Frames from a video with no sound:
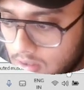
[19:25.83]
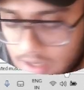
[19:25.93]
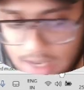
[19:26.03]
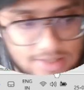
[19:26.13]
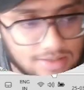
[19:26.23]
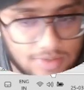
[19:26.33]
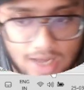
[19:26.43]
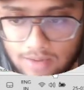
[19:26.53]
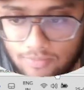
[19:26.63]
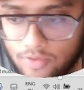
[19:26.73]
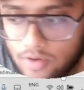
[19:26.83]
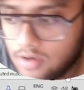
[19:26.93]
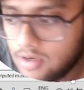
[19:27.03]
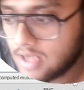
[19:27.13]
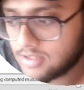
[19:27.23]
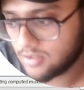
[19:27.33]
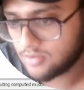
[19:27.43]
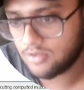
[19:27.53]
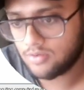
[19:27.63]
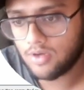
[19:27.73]
take some time for the
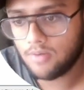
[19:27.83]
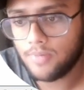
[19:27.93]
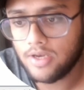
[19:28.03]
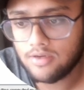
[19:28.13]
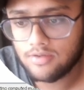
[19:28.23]
execution to complete.